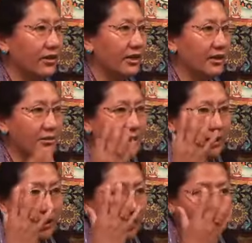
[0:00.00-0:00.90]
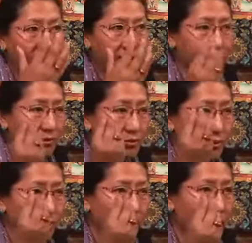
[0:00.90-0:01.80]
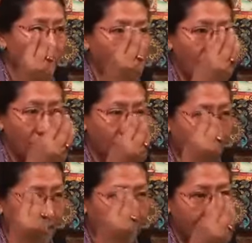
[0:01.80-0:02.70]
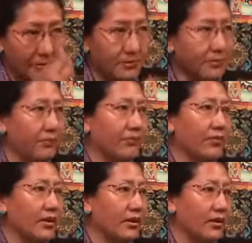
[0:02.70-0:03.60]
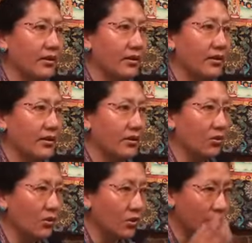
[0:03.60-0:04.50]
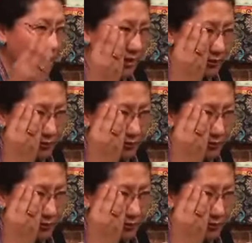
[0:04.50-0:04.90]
like my eyes are burning all the time, always I